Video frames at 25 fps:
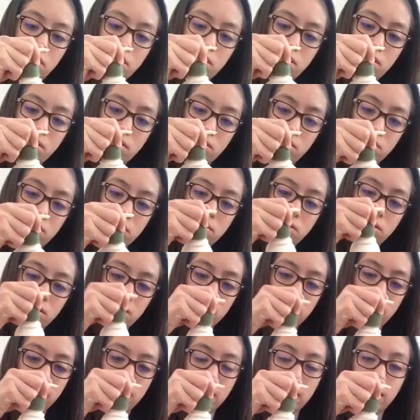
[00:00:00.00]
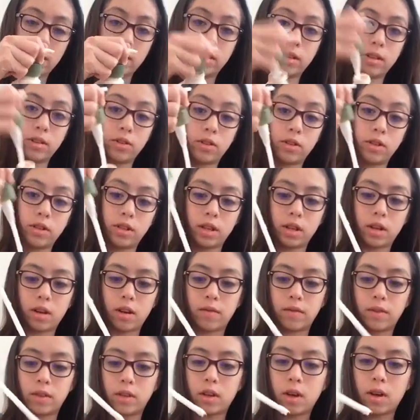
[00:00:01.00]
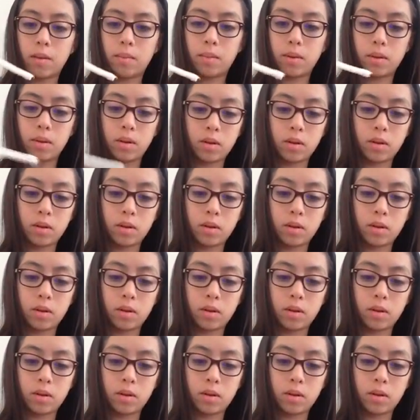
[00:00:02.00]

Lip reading: oh, okay, I guess I'll just take off the top.